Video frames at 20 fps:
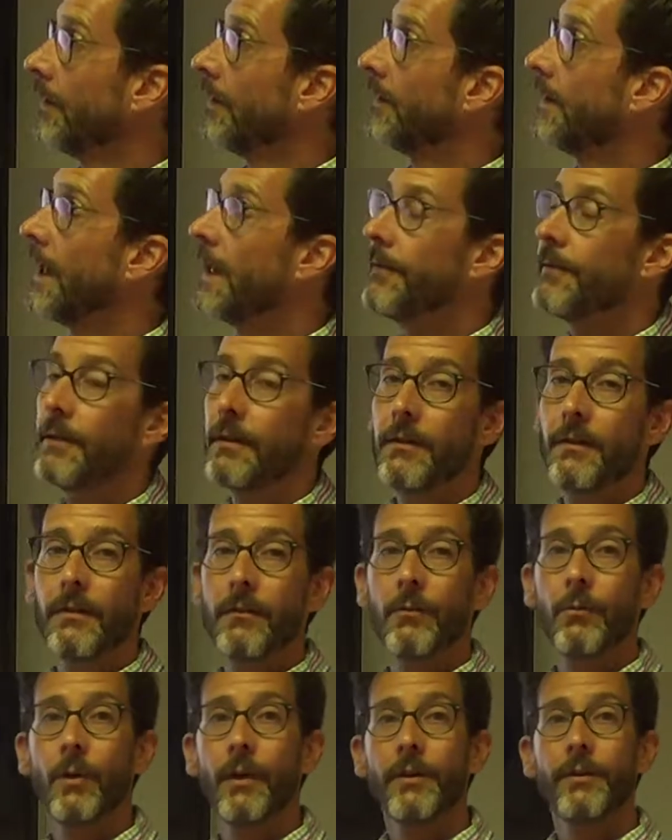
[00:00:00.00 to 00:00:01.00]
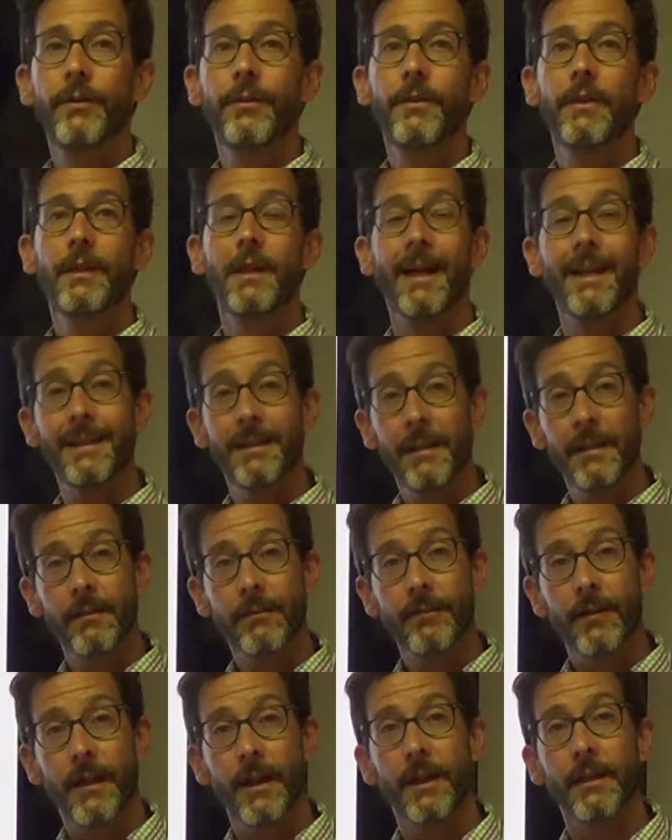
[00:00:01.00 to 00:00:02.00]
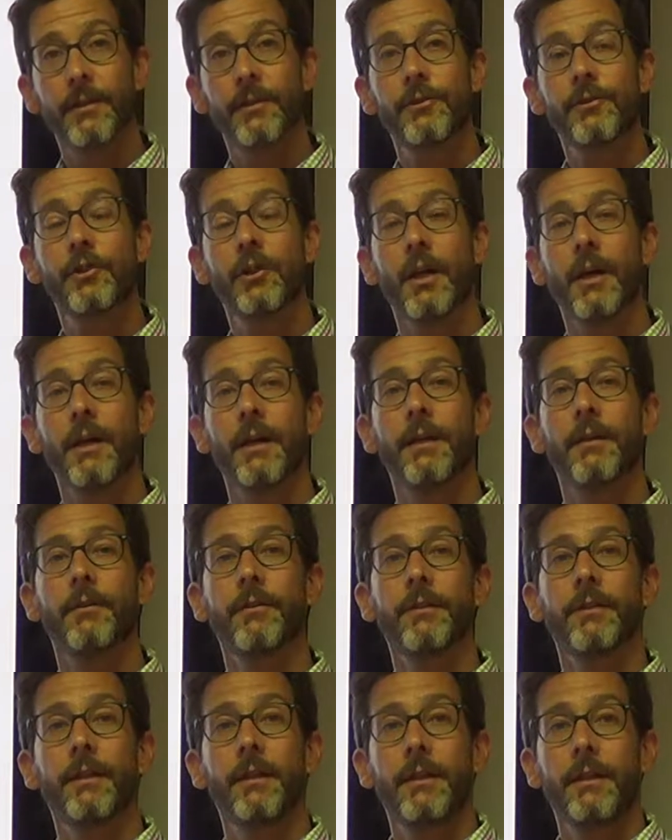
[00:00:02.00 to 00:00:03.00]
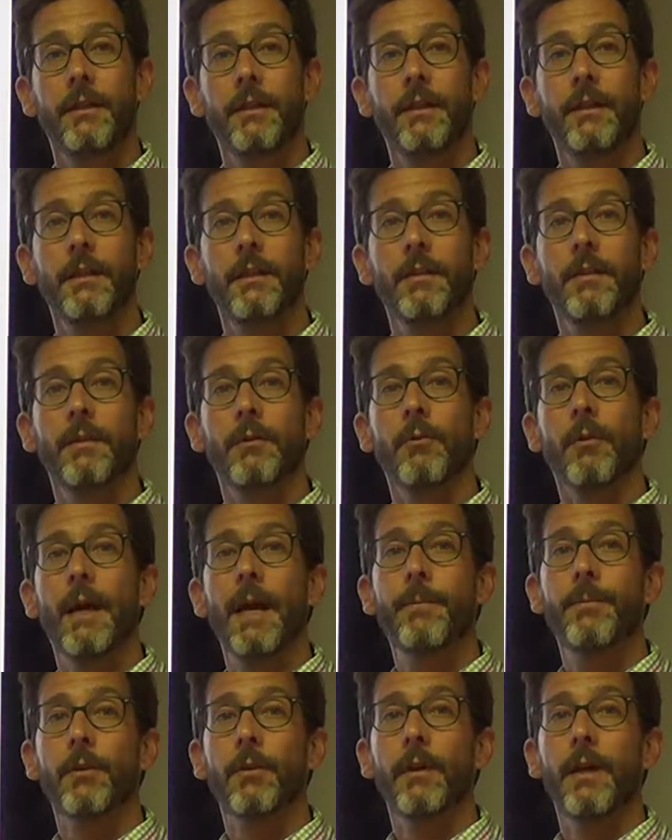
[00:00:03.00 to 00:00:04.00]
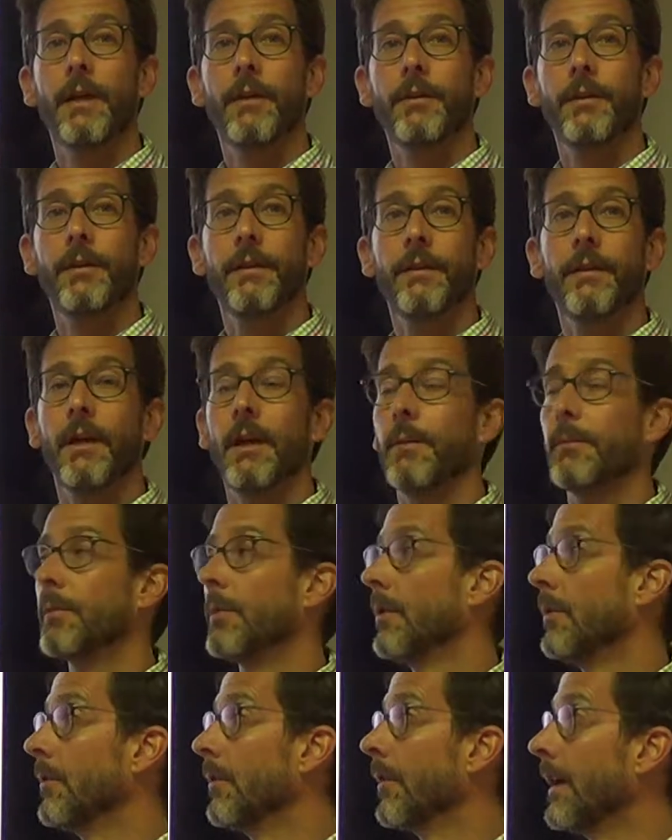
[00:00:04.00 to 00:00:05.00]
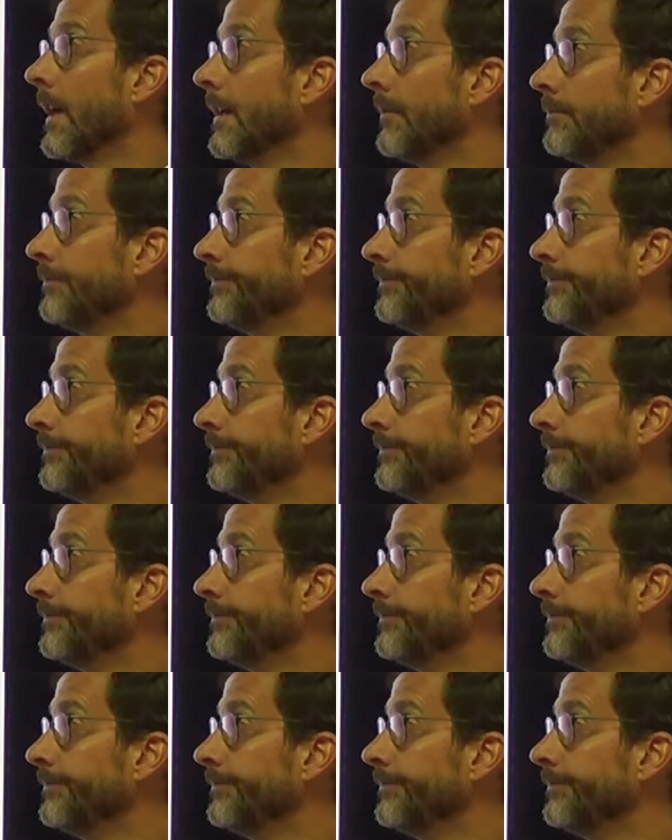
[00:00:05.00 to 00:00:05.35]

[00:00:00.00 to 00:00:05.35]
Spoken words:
David was the identified child in the Wraparound program.